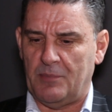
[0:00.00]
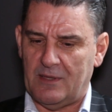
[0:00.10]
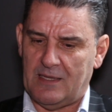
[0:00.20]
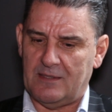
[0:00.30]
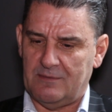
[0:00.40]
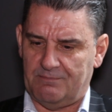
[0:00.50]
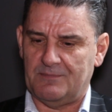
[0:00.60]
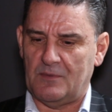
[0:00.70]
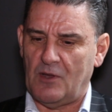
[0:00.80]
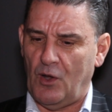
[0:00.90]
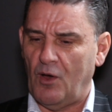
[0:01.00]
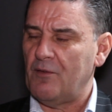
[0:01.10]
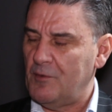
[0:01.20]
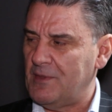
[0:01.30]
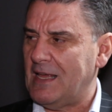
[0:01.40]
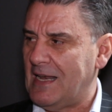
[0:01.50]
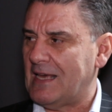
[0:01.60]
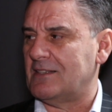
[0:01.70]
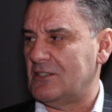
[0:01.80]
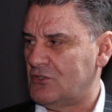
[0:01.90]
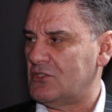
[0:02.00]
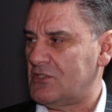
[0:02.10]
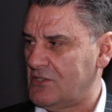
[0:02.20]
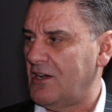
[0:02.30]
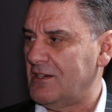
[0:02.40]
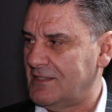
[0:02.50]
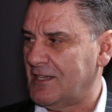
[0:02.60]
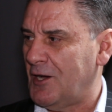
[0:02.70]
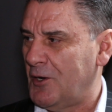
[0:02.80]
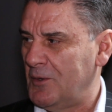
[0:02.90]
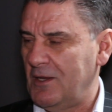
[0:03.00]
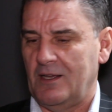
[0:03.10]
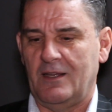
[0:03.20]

but a lot of them, their legs had just started to go,